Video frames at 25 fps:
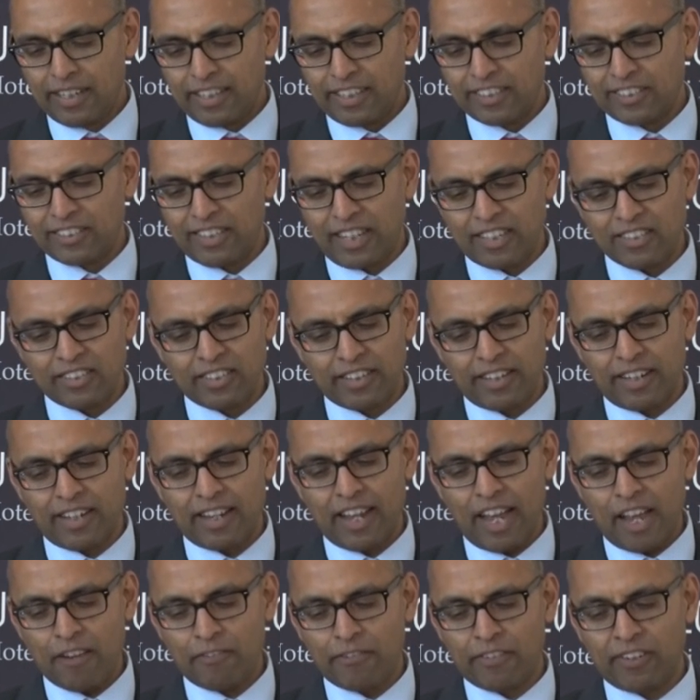It says
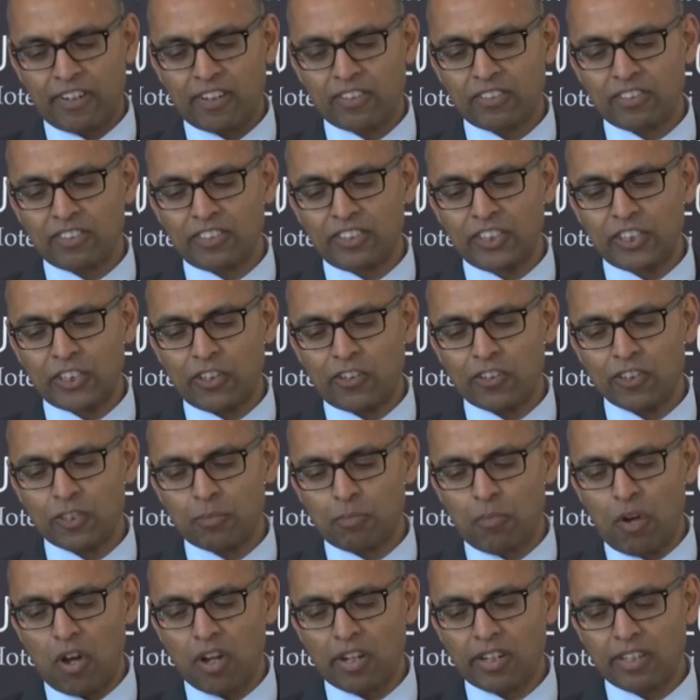here, Africa's
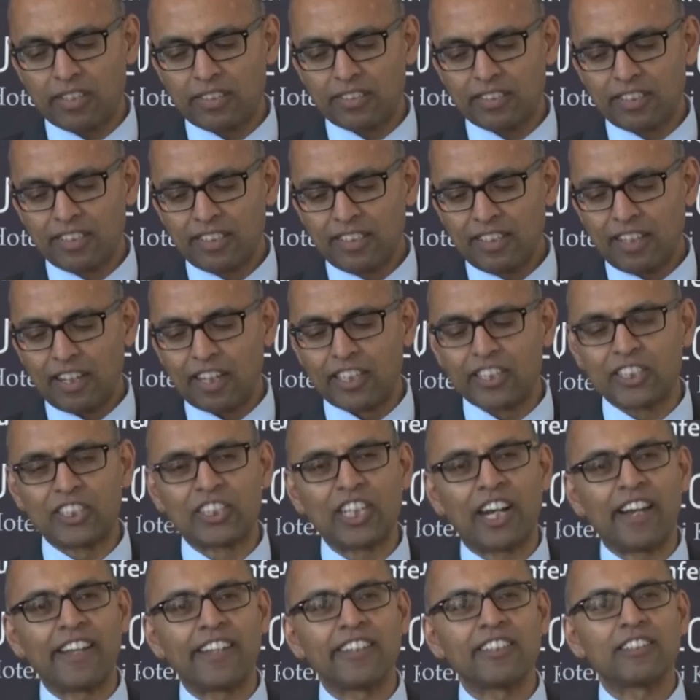insurance market, a
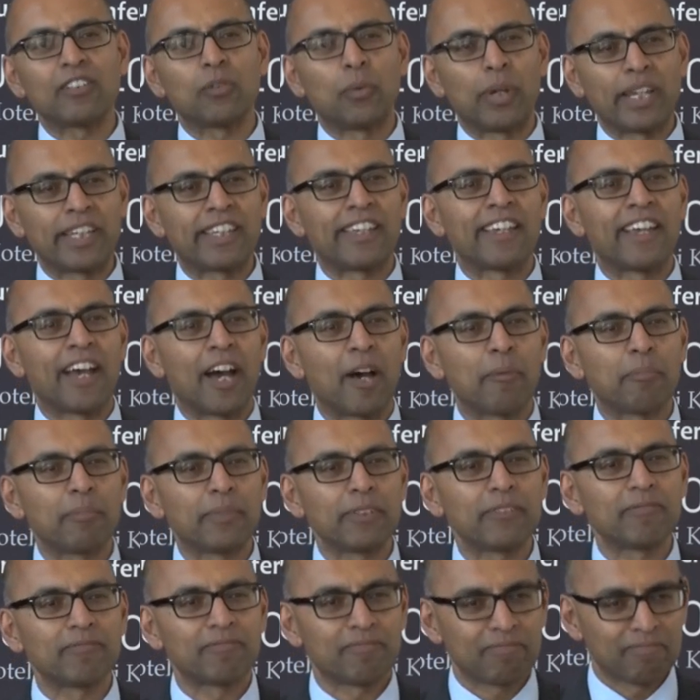giant waking up.
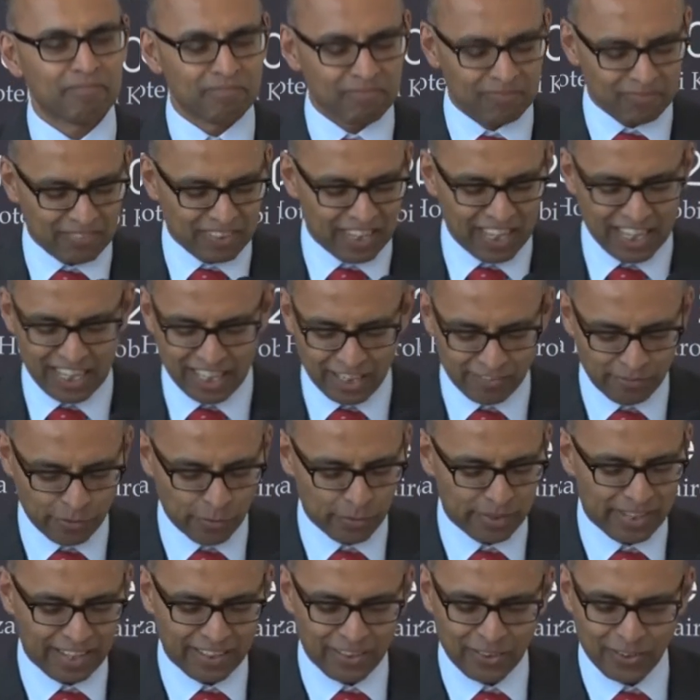I'll leave you
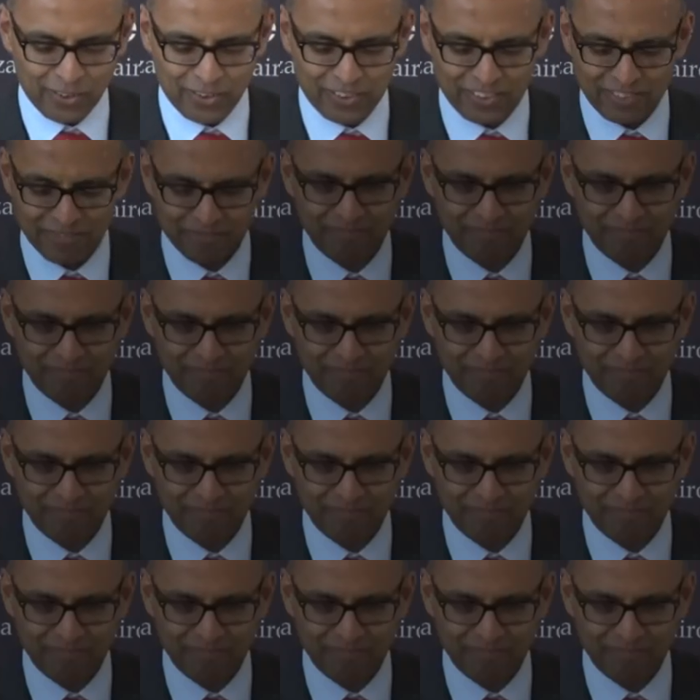with that thought.